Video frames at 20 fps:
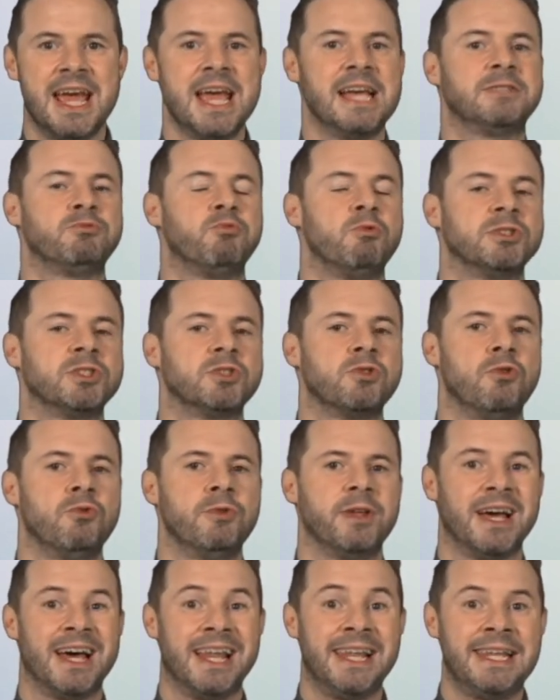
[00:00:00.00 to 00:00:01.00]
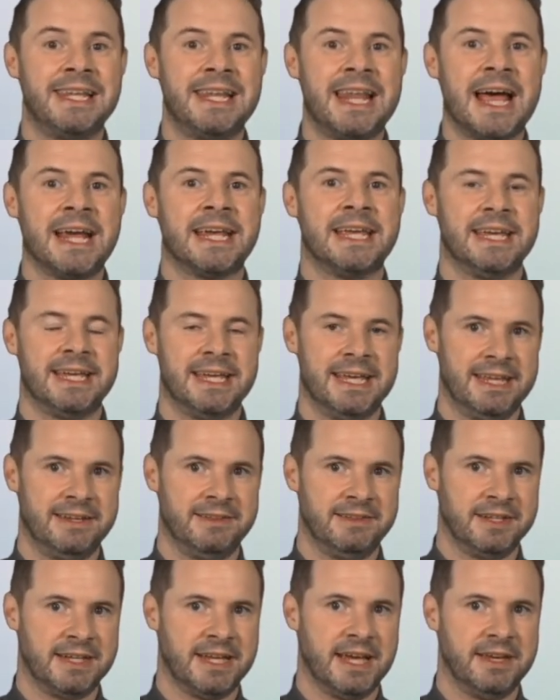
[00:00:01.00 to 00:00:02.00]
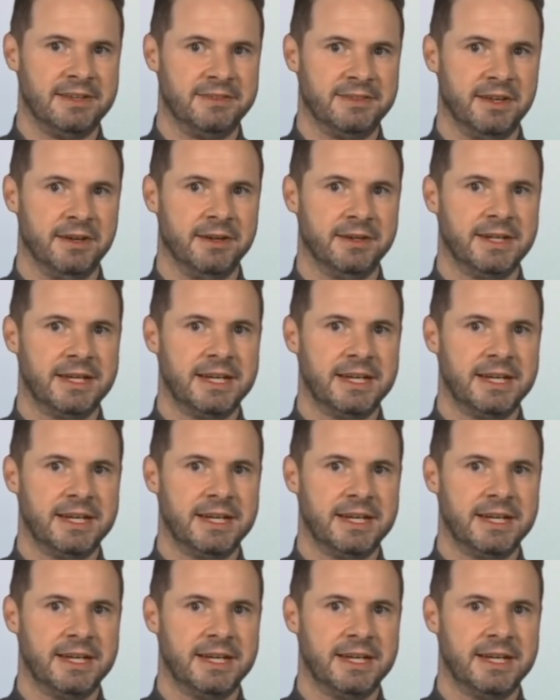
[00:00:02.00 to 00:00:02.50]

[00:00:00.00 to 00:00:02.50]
It's what's called a lagging indicator,